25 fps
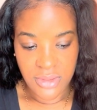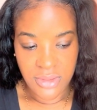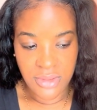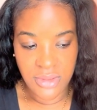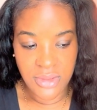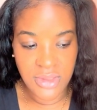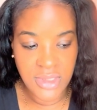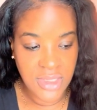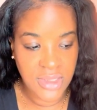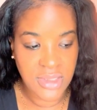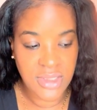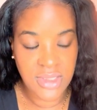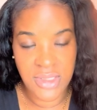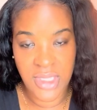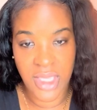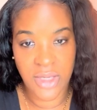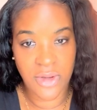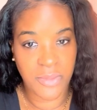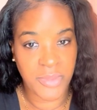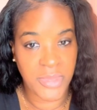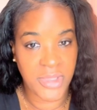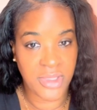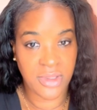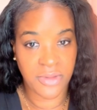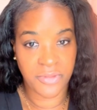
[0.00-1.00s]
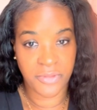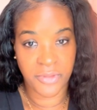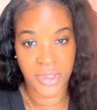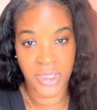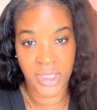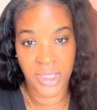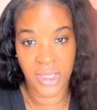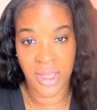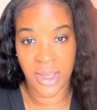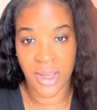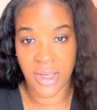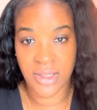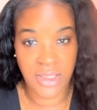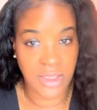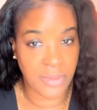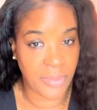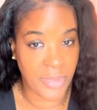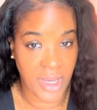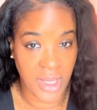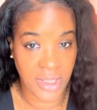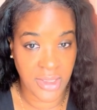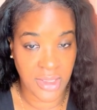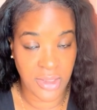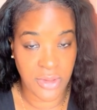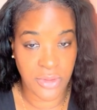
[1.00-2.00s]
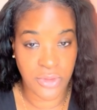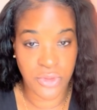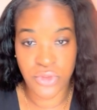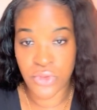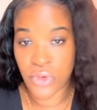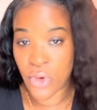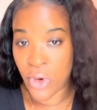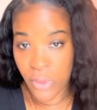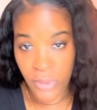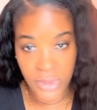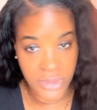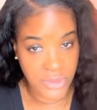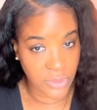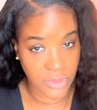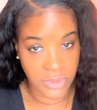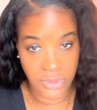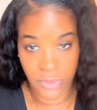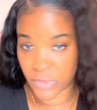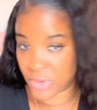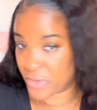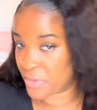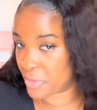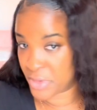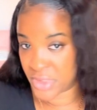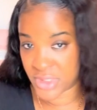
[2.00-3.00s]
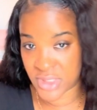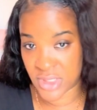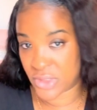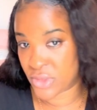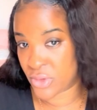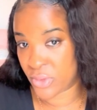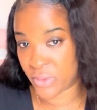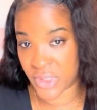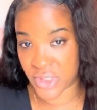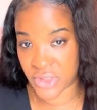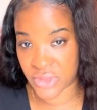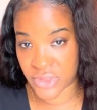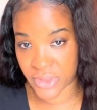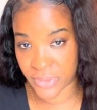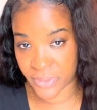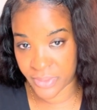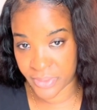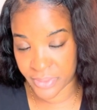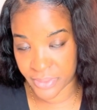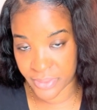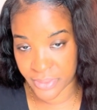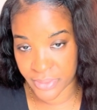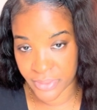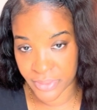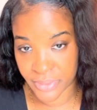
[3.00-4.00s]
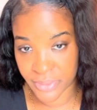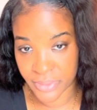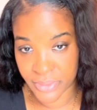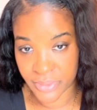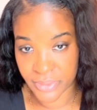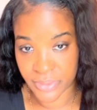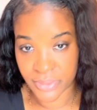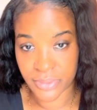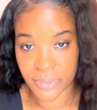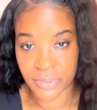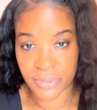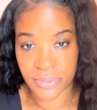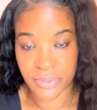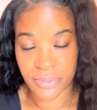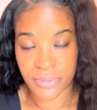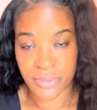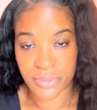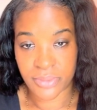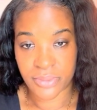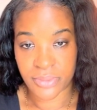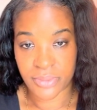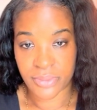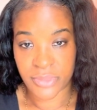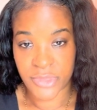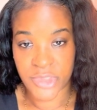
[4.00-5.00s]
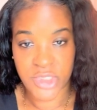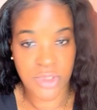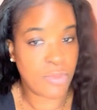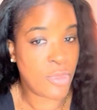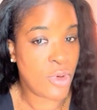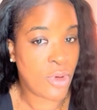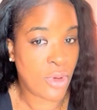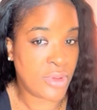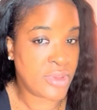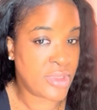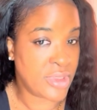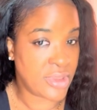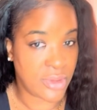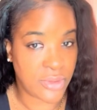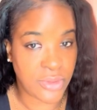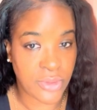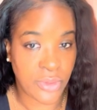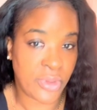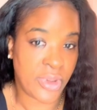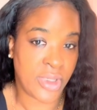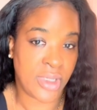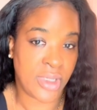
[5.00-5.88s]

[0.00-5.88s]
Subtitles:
this is not going to be good for anybody. No one's going to win from this situation. So I'm holding the door.